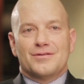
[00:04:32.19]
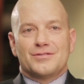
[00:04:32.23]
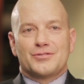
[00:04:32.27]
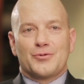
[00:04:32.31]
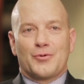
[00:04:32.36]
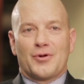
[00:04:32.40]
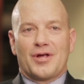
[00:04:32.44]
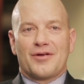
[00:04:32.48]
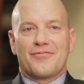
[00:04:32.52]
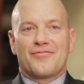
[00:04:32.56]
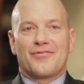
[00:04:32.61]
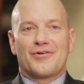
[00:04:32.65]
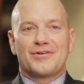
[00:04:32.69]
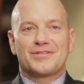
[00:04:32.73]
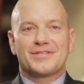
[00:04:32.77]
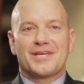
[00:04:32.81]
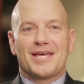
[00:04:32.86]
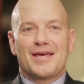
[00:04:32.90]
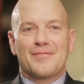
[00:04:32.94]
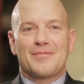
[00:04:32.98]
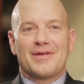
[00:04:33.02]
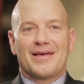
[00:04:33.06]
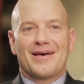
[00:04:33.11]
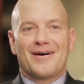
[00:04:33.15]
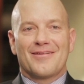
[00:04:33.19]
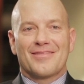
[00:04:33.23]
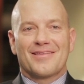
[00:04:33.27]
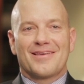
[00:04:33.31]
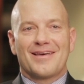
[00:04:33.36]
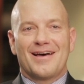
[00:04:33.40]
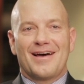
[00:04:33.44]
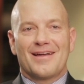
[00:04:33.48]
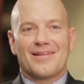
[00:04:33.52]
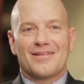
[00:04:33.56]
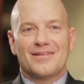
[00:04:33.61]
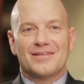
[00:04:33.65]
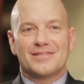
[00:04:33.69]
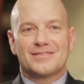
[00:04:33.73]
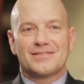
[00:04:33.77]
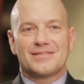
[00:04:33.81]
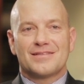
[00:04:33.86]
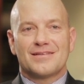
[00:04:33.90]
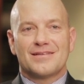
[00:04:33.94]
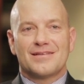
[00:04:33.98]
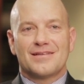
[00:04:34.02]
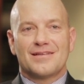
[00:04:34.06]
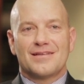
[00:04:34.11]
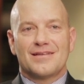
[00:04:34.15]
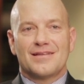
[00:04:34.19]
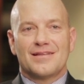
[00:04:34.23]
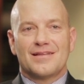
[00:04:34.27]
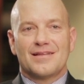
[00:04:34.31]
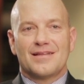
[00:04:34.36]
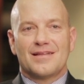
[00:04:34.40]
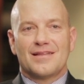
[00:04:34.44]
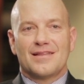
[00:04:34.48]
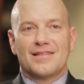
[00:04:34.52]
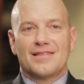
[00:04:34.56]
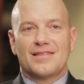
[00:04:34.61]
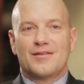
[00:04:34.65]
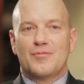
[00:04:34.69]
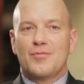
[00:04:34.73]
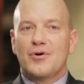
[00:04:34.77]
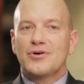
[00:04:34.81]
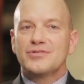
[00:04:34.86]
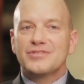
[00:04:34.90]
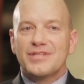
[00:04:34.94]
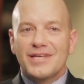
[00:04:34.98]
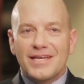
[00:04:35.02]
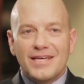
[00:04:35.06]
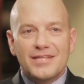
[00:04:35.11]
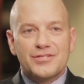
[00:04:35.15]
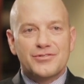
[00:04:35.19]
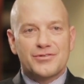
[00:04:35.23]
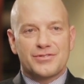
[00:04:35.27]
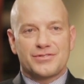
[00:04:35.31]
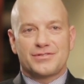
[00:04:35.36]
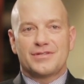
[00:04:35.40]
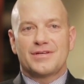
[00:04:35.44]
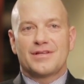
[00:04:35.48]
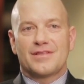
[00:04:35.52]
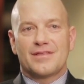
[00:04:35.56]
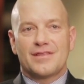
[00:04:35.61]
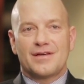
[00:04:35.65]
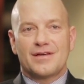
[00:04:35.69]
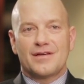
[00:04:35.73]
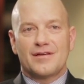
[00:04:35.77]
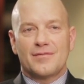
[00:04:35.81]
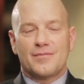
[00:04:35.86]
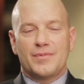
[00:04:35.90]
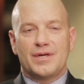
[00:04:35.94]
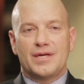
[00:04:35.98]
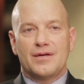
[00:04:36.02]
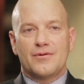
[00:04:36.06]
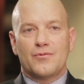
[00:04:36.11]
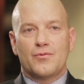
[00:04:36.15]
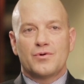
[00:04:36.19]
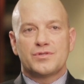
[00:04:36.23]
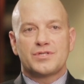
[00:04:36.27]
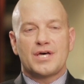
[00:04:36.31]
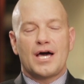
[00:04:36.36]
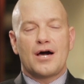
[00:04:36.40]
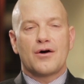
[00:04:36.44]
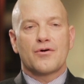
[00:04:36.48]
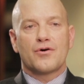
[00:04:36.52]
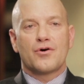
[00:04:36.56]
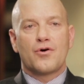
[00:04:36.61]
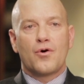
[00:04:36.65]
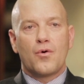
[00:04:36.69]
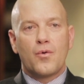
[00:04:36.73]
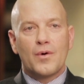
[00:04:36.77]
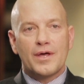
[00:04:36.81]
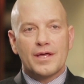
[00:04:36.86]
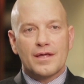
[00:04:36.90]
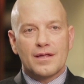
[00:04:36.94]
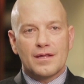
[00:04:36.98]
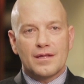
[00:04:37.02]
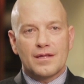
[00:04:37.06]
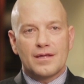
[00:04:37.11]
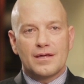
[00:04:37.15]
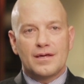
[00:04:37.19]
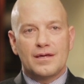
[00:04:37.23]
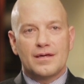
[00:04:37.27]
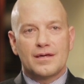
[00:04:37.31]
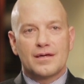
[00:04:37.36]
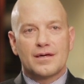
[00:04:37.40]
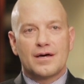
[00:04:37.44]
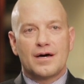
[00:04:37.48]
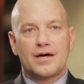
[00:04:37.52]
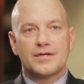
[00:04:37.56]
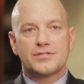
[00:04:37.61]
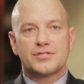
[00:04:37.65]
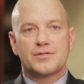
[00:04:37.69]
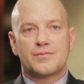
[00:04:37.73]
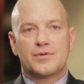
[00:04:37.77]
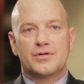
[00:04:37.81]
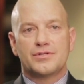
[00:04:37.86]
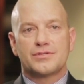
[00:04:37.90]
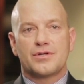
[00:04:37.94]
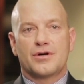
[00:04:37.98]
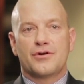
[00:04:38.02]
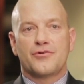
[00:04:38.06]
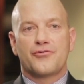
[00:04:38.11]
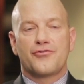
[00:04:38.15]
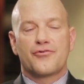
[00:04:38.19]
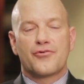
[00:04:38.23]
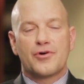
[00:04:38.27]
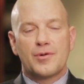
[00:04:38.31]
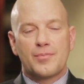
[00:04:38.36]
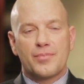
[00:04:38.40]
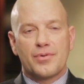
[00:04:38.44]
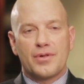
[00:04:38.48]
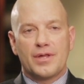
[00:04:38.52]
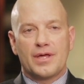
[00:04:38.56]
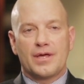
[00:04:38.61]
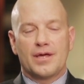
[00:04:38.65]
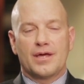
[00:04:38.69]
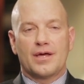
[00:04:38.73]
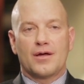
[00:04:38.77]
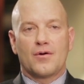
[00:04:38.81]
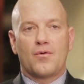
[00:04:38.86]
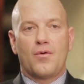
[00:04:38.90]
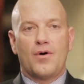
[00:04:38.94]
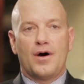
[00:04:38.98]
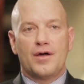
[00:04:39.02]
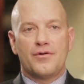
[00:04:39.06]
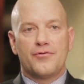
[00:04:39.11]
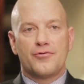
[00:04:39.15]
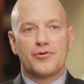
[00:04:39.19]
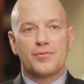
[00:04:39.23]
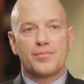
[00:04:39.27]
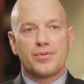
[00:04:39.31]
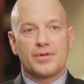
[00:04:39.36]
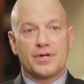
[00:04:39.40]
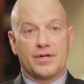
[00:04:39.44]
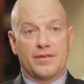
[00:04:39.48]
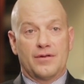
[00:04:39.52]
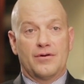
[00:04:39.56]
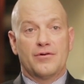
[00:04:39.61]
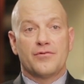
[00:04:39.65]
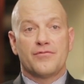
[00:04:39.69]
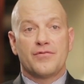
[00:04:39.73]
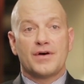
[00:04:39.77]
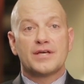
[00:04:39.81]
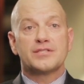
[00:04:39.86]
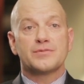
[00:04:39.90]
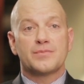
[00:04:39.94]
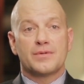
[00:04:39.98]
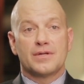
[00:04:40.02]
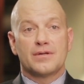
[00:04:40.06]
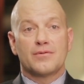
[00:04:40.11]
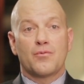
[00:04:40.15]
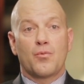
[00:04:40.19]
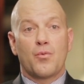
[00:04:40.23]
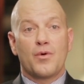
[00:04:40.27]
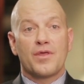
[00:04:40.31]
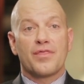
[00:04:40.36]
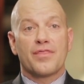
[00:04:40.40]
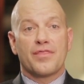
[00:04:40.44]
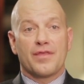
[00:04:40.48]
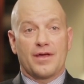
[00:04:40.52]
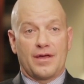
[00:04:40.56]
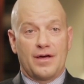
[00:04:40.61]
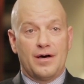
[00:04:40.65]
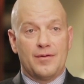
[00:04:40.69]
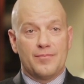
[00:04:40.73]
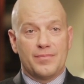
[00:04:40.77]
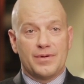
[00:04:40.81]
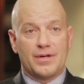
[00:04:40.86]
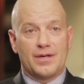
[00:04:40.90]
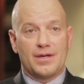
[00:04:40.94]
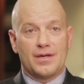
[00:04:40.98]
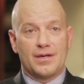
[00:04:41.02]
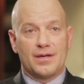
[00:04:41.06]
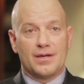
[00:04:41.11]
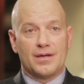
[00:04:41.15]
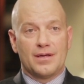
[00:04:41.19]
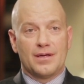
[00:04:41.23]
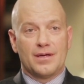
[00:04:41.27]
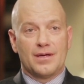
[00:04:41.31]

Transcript: So when I first came to Health Catalyst, the most interesting thing to me was how quickly customers are tripling and quadrupling their investment with the company.